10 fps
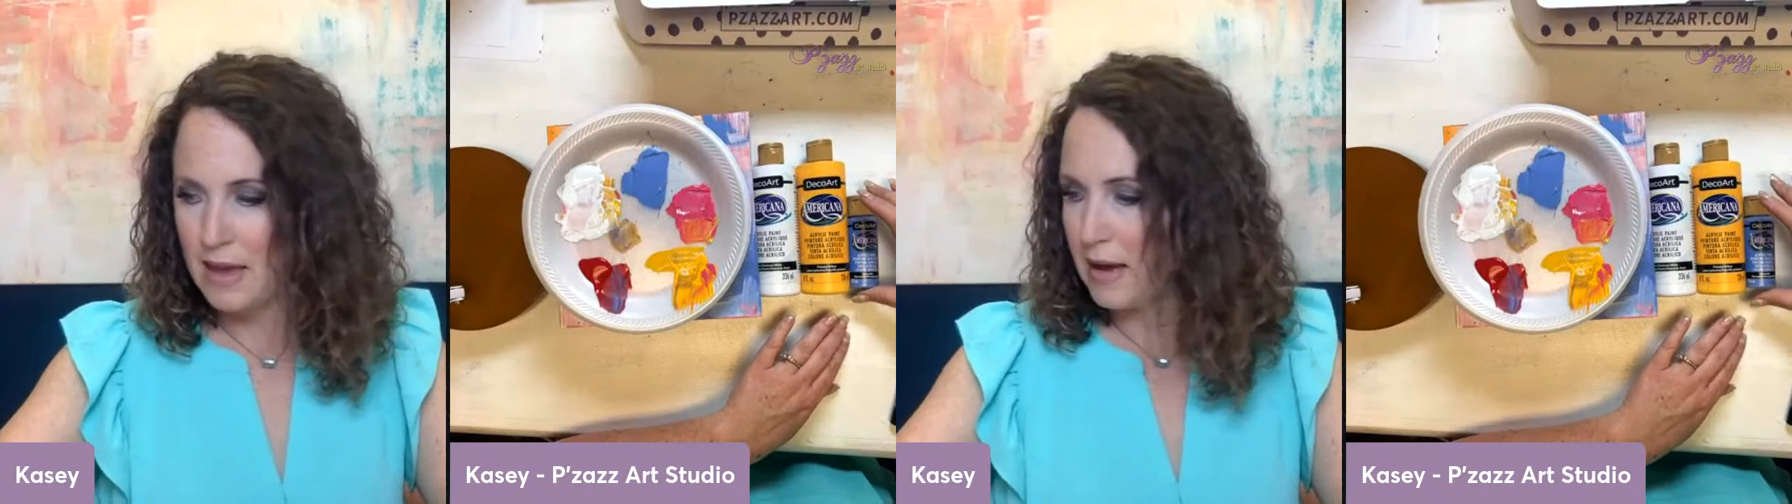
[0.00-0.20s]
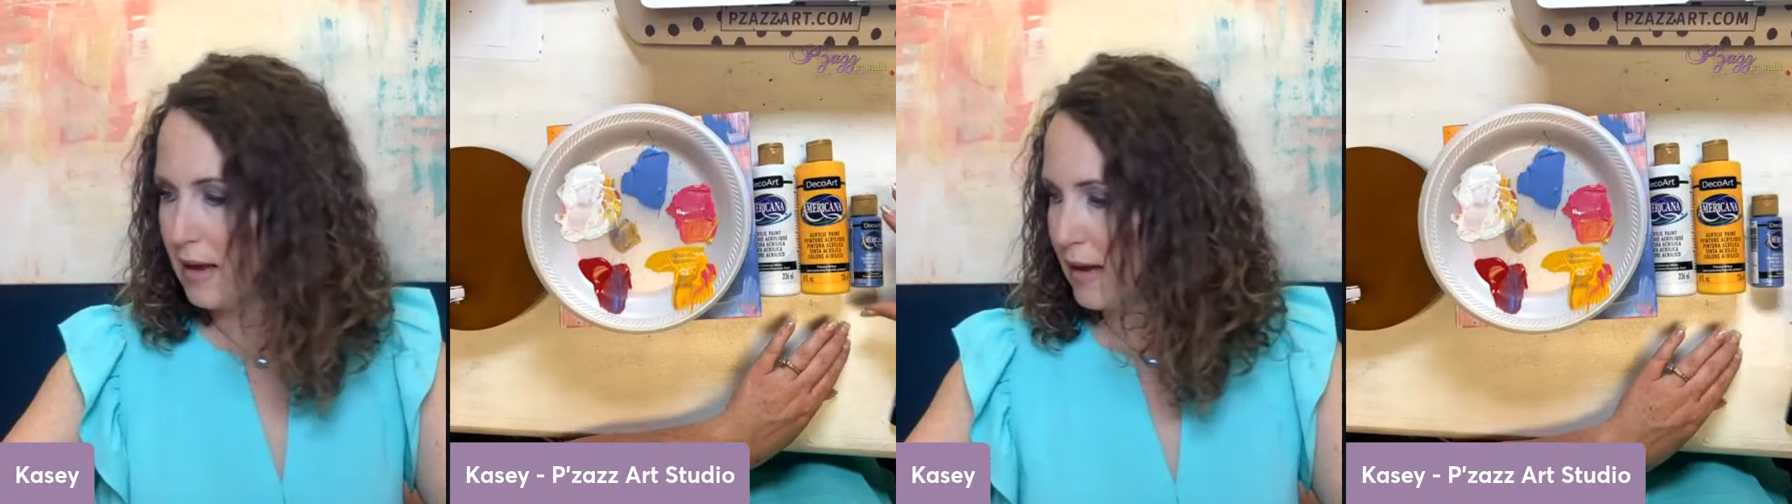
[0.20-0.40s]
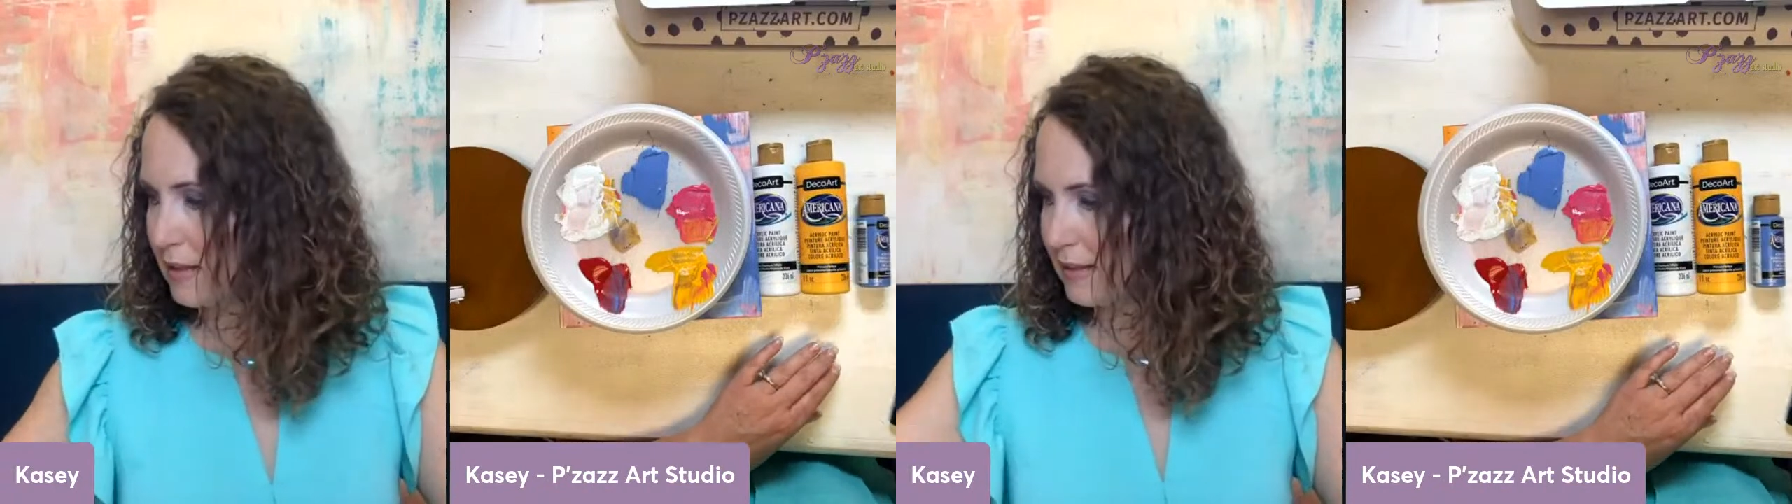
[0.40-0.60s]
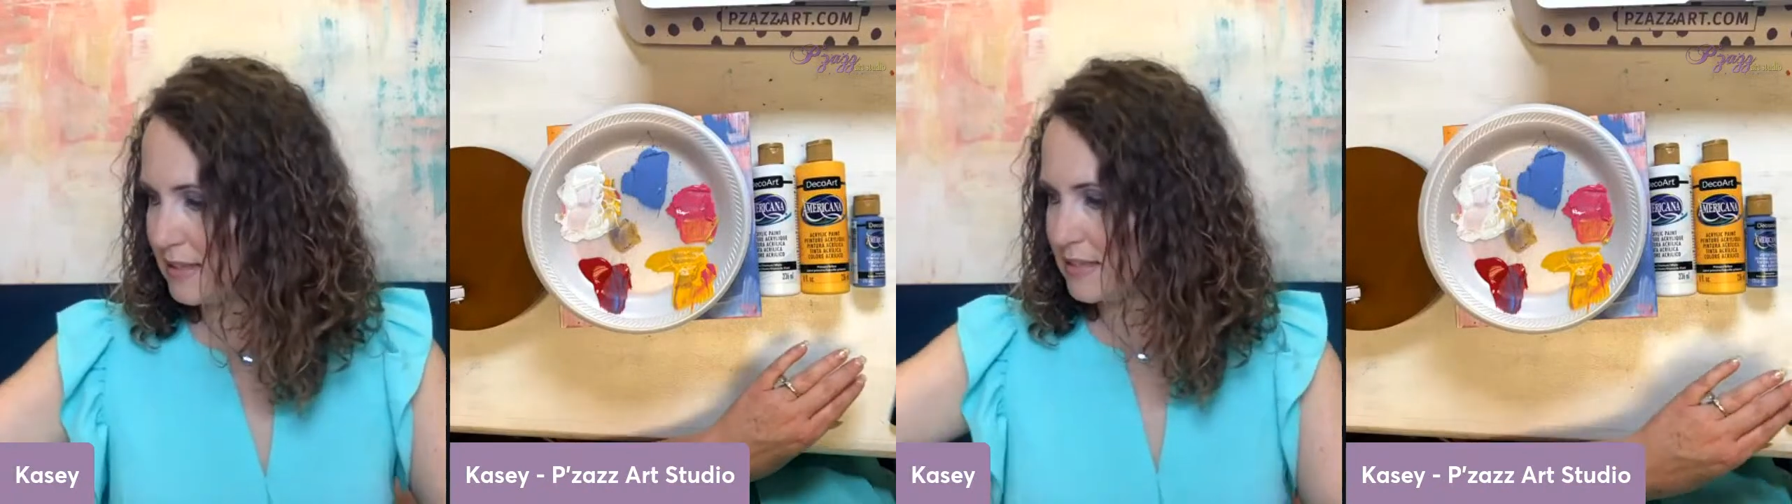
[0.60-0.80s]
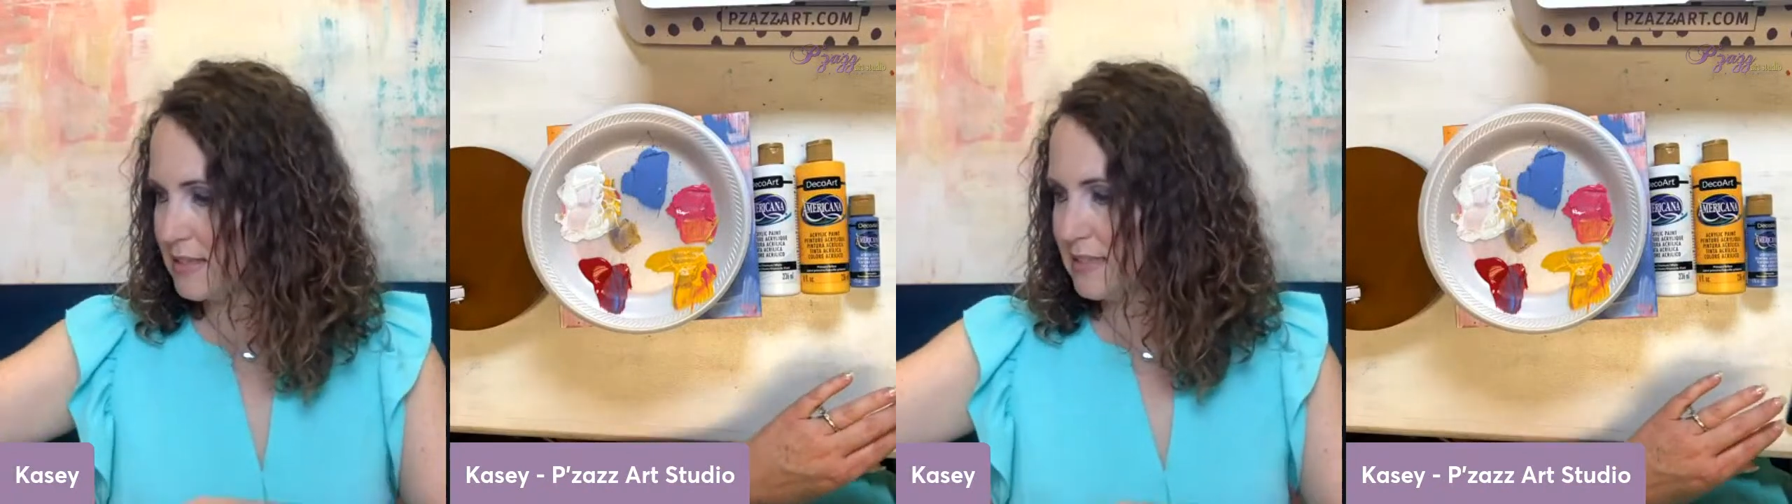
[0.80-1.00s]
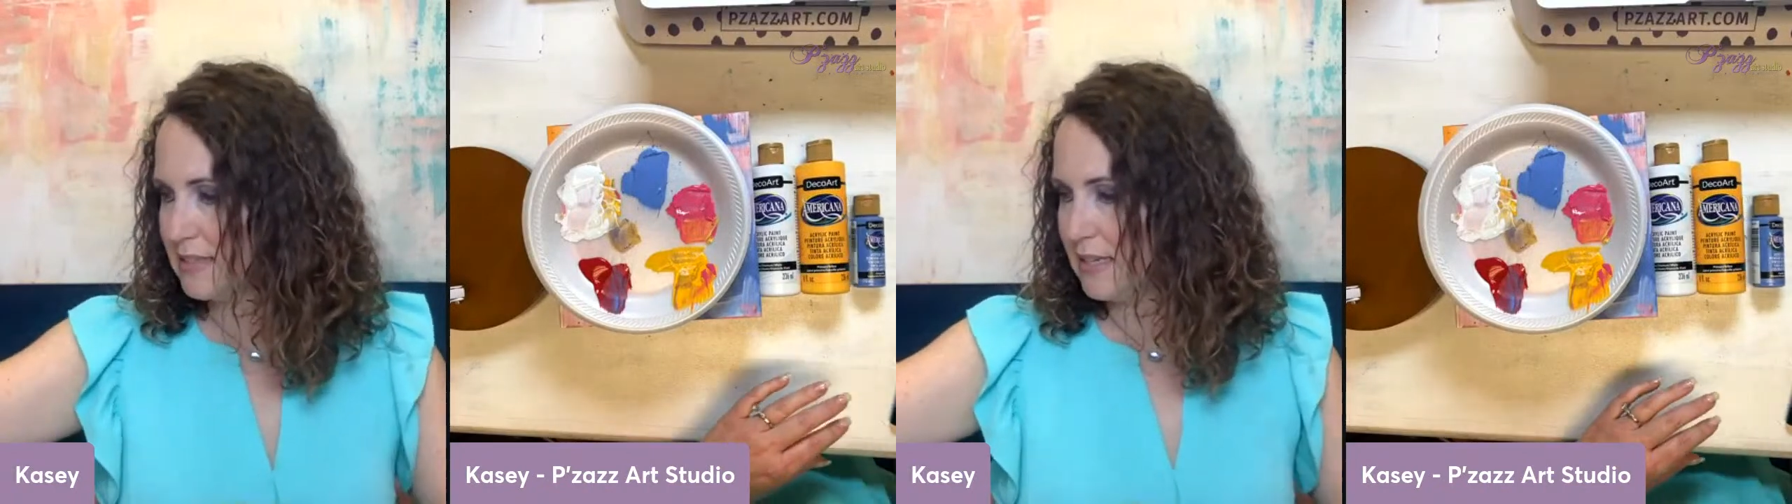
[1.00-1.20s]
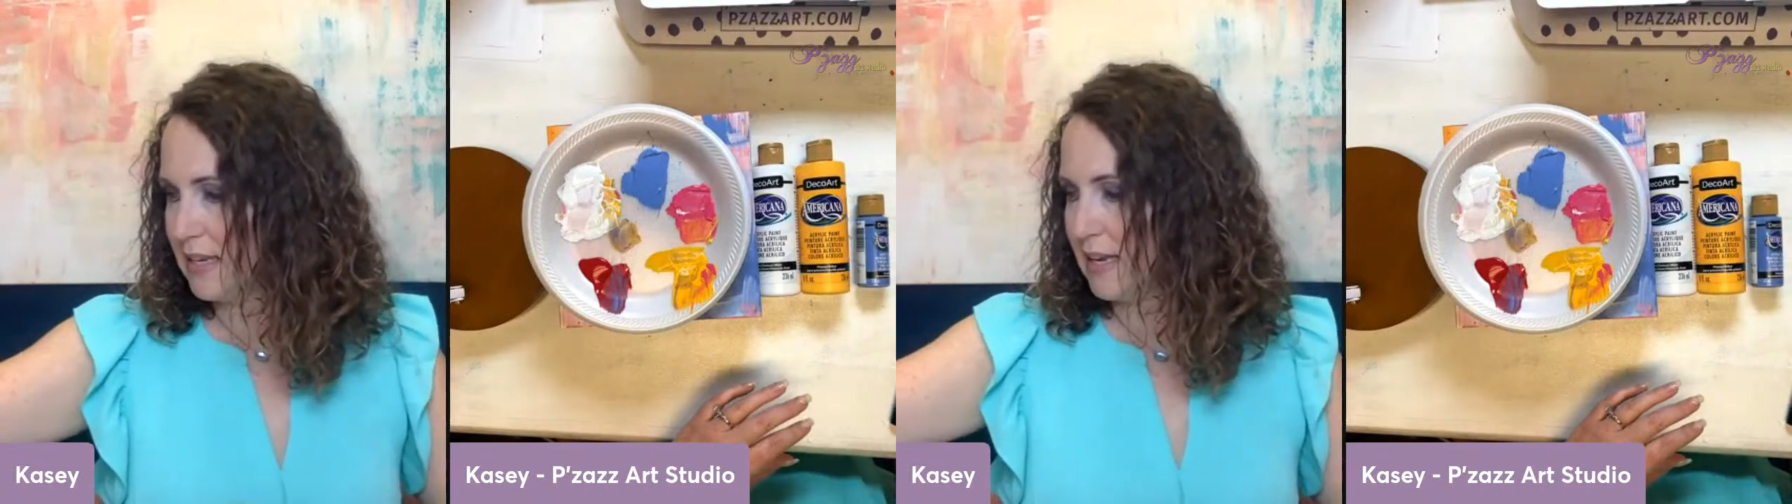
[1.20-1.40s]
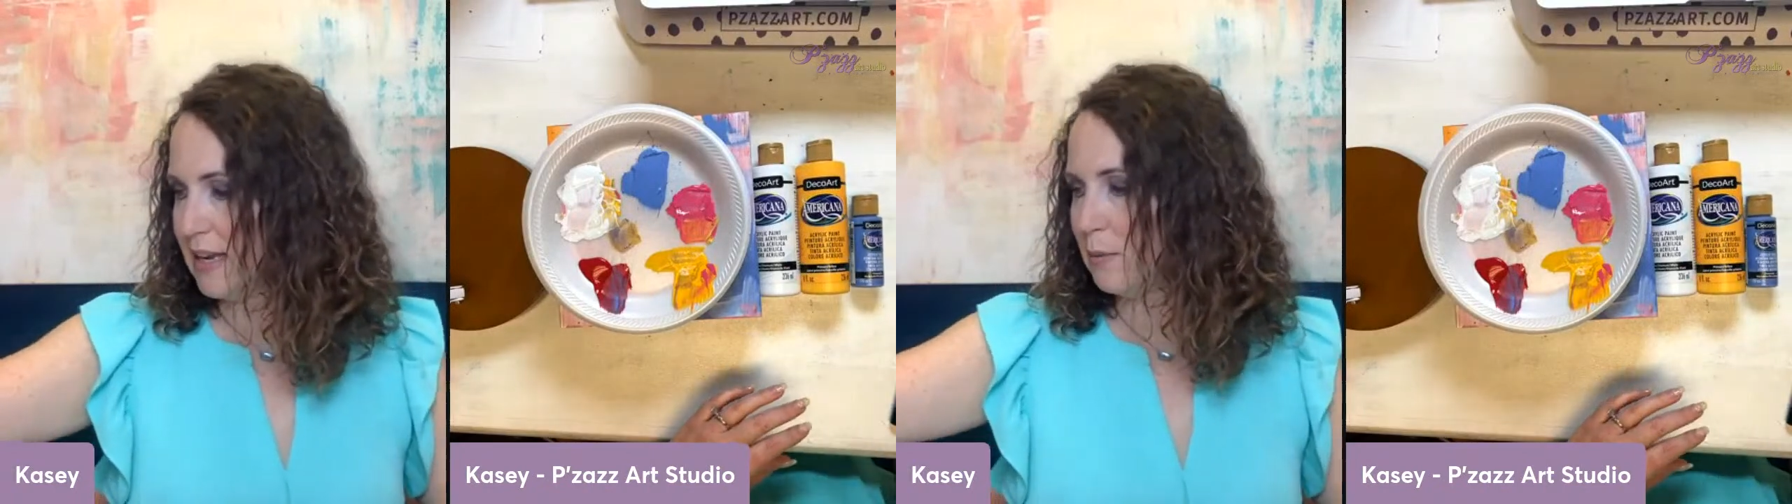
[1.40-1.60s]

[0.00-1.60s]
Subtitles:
Let's see.